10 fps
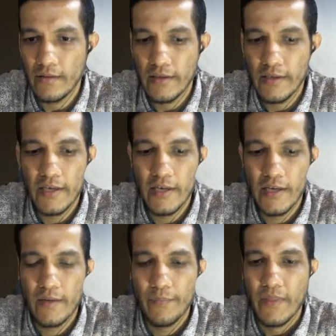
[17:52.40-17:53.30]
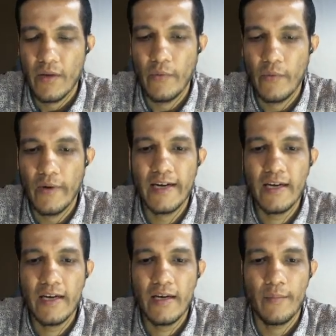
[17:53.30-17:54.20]
Here we'll get
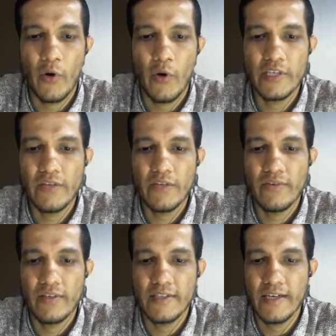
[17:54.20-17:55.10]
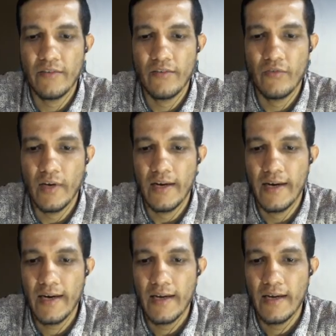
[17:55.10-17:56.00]
a positive centrifugal
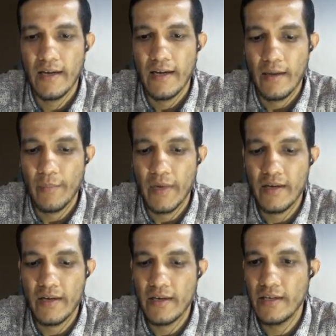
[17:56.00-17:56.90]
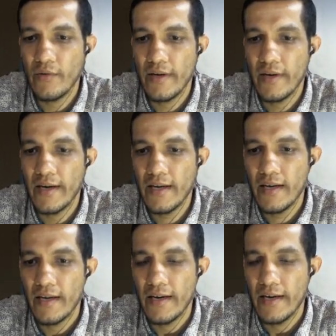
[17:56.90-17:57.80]
head, but here we'll get a
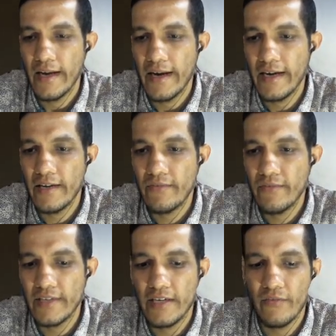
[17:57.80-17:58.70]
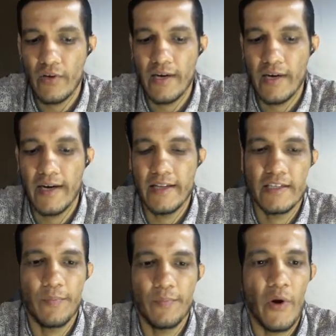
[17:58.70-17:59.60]
negative centrifugal head in
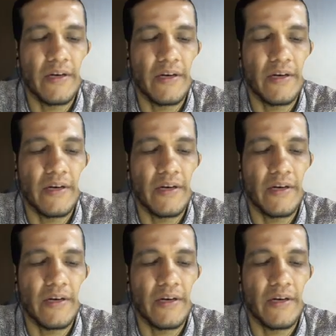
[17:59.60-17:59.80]
this point.